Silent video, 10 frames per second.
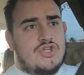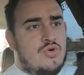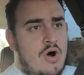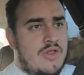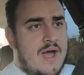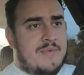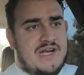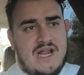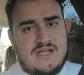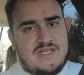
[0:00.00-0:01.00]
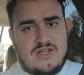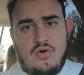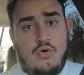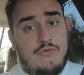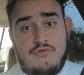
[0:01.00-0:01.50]
do all that, my dad had to take the
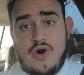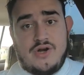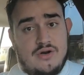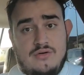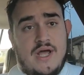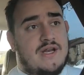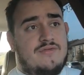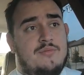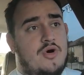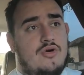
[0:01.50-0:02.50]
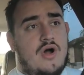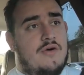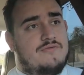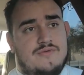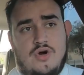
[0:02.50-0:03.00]
whole front end of the motor
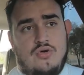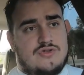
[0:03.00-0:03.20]
off, the whole